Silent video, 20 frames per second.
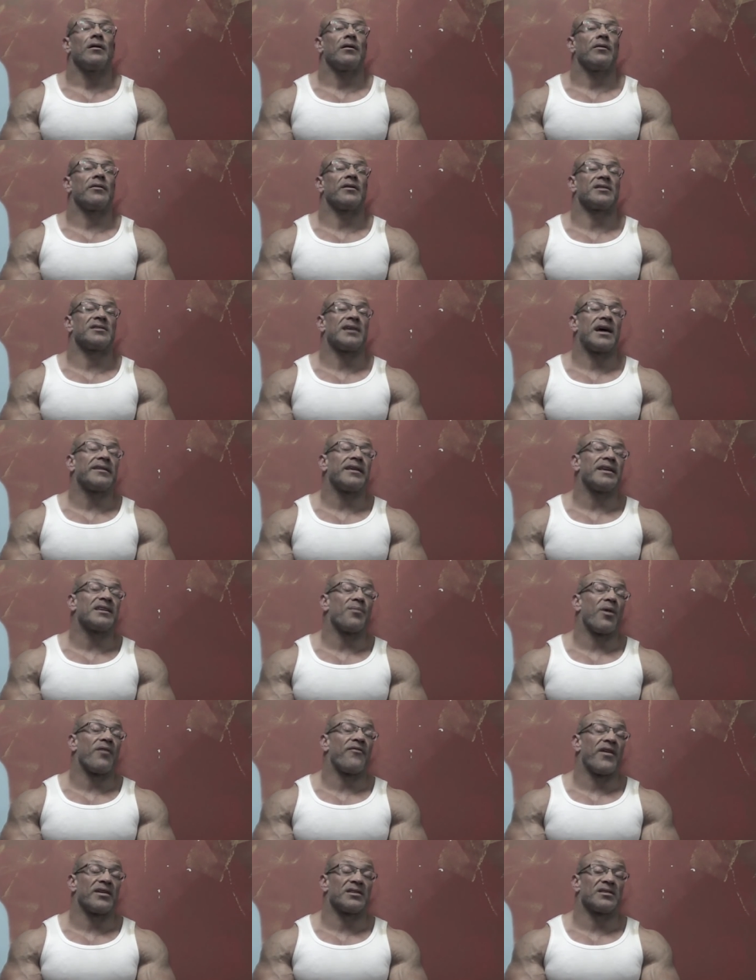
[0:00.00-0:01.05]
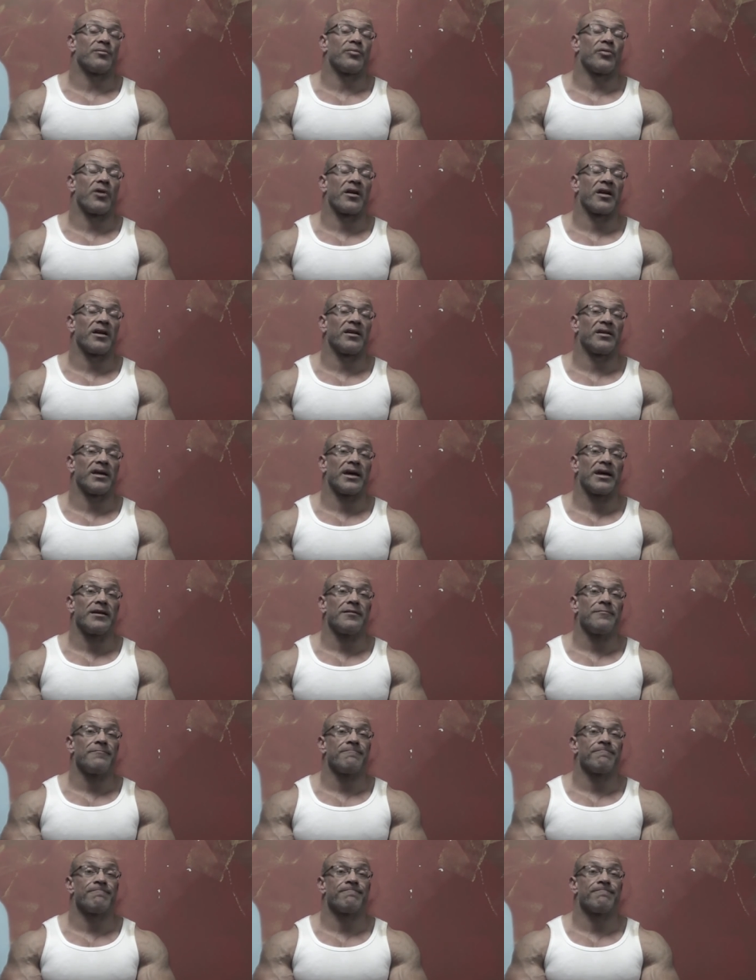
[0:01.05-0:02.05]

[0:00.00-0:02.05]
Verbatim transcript: The Sunday is my fats and protein day.